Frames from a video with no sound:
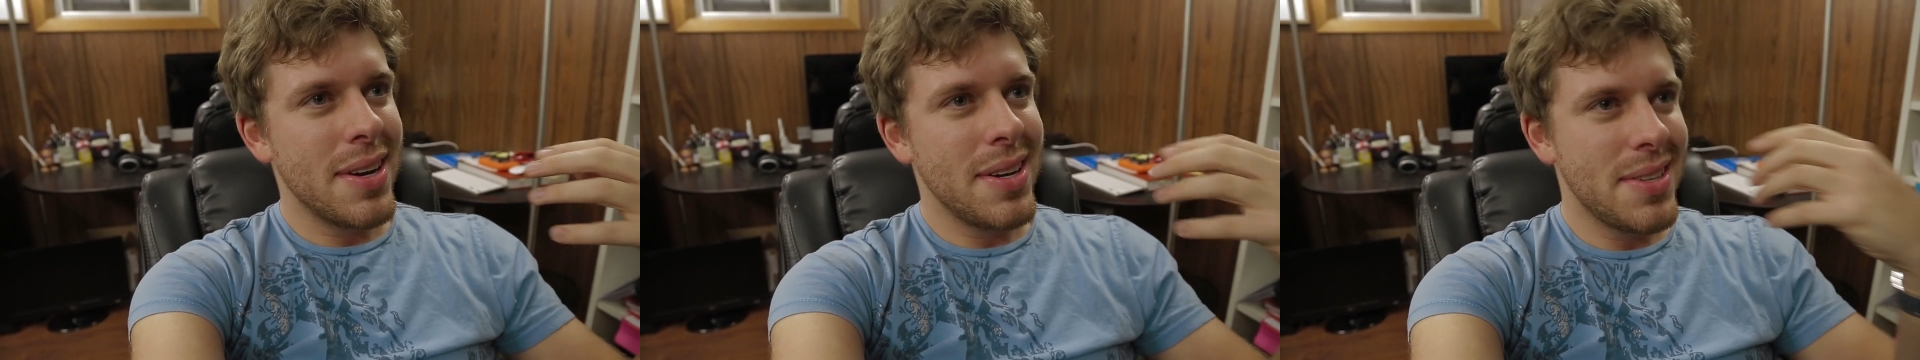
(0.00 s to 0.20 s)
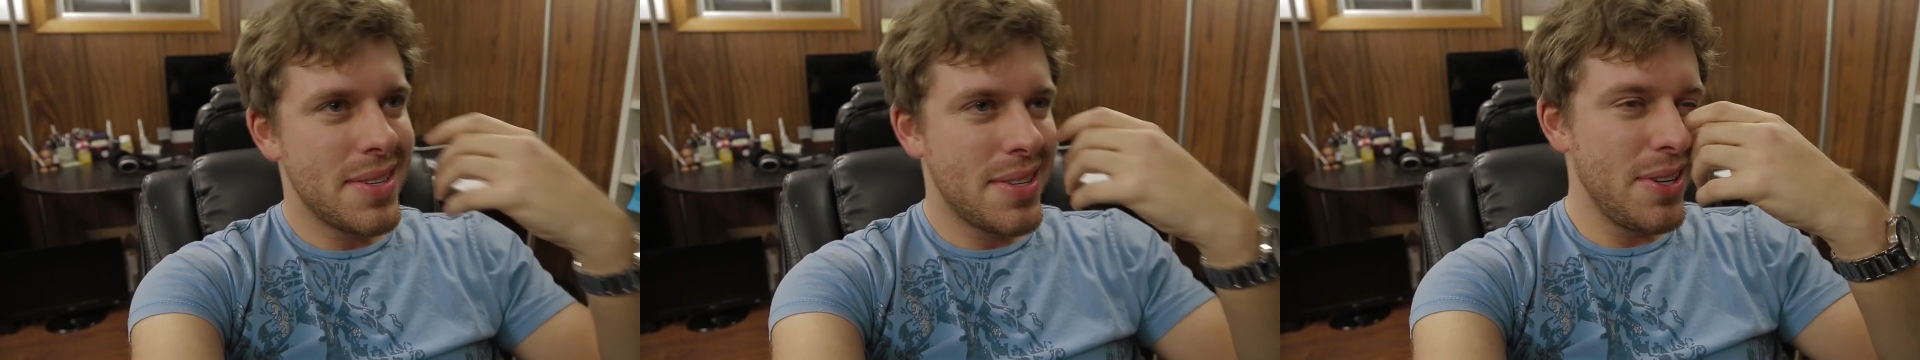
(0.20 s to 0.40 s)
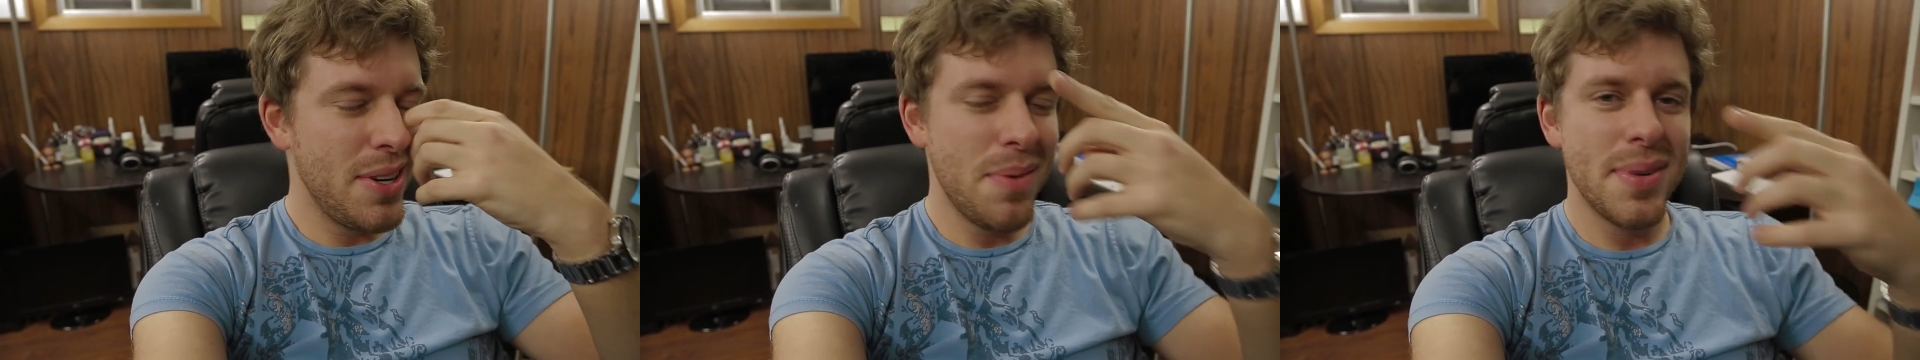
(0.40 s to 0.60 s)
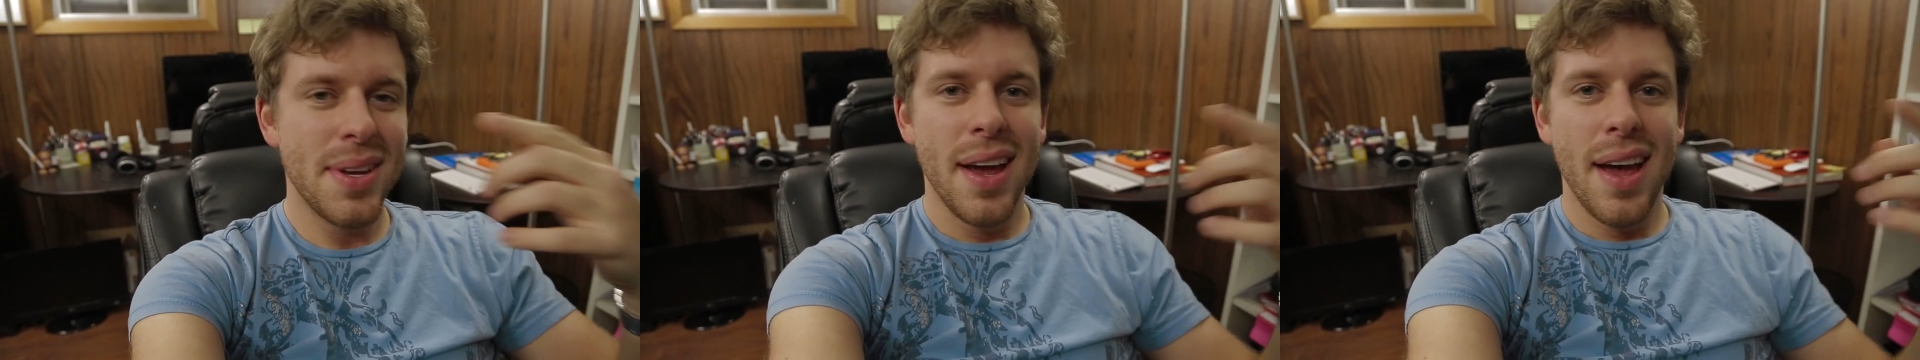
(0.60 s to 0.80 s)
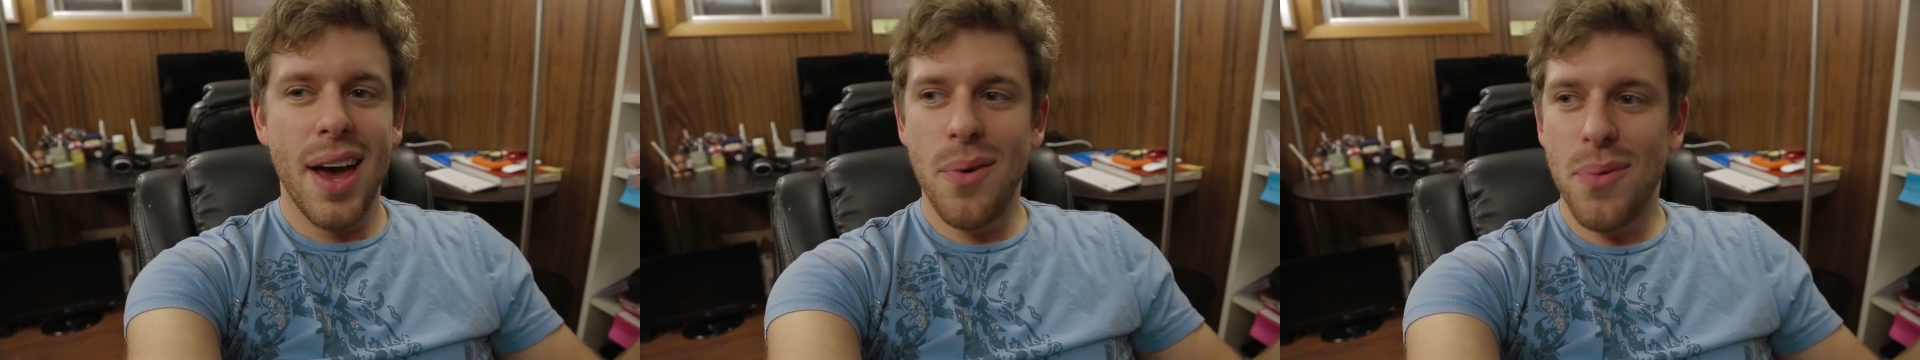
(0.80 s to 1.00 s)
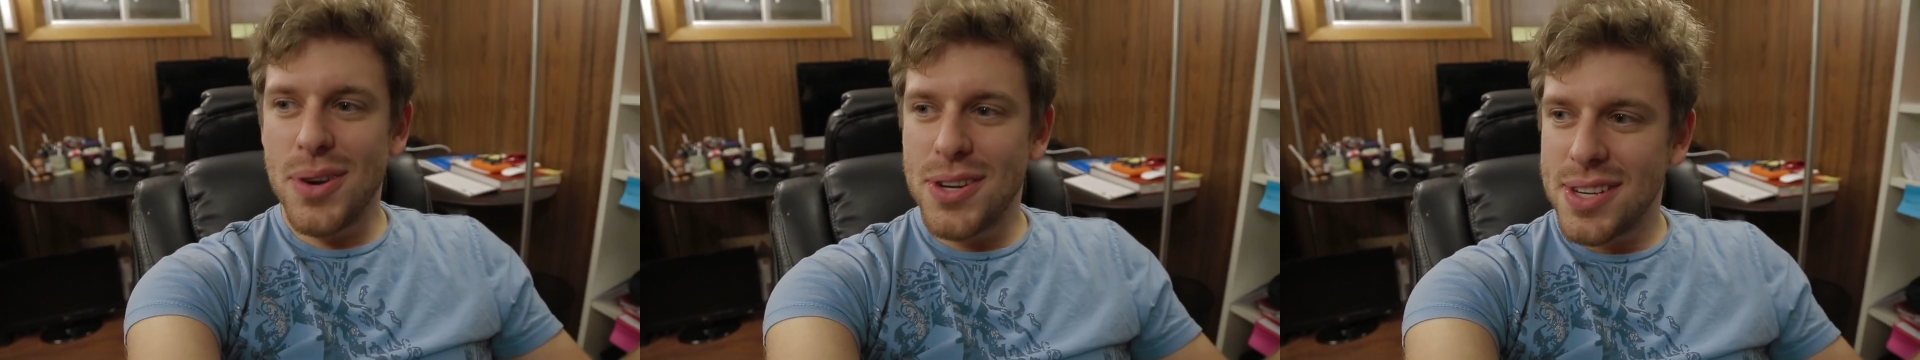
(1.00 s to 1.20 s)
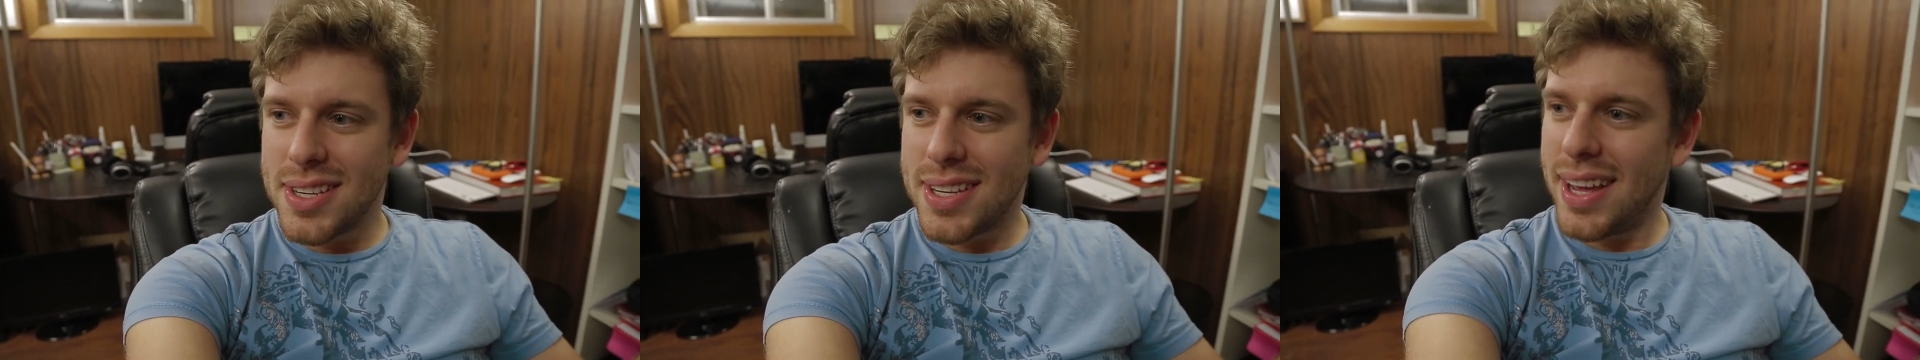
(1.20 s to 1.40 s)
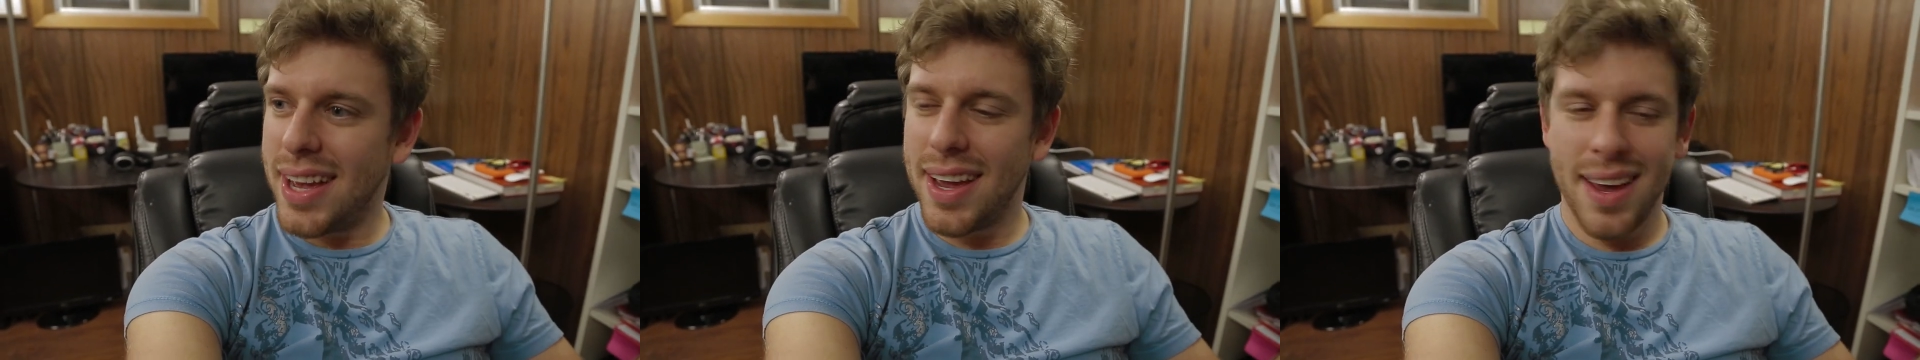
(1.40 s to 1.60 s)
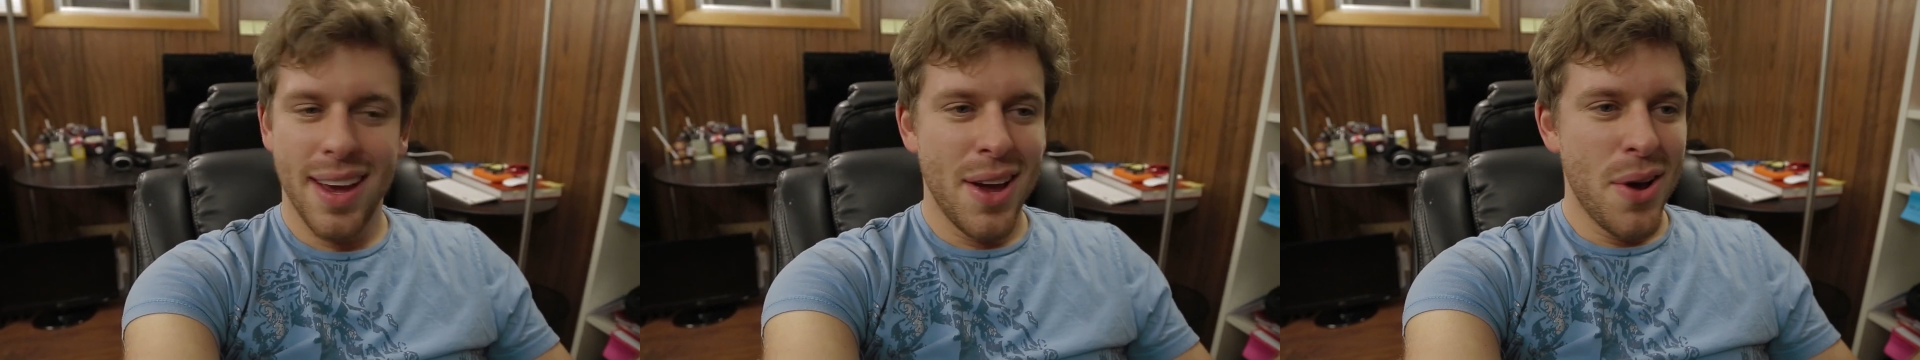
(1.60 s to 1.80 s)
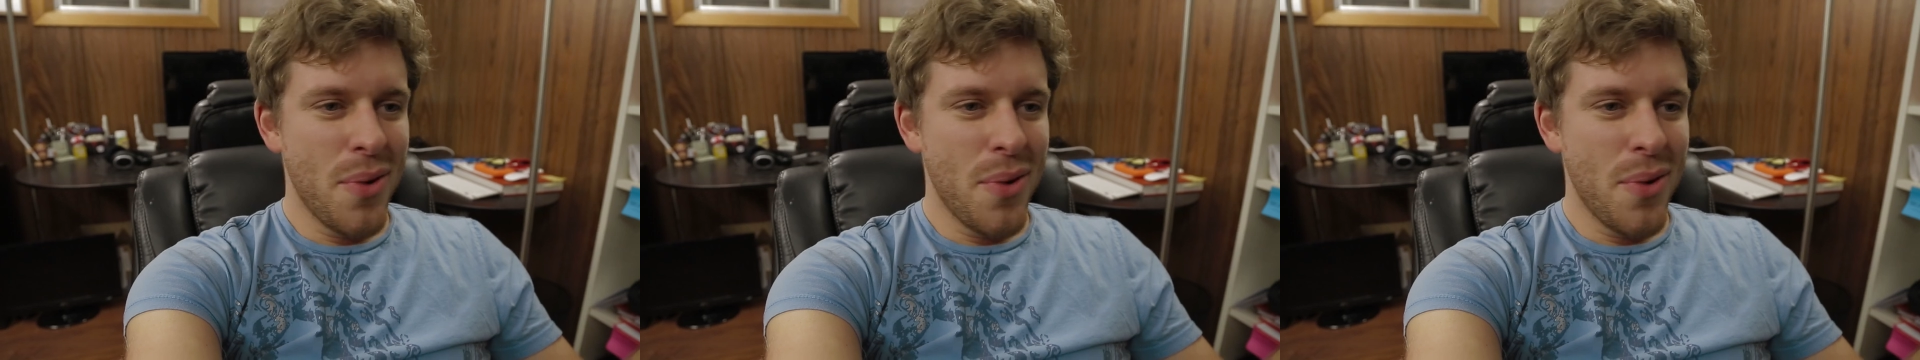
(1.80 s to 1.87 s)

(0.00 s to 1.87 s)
consumed and we're just like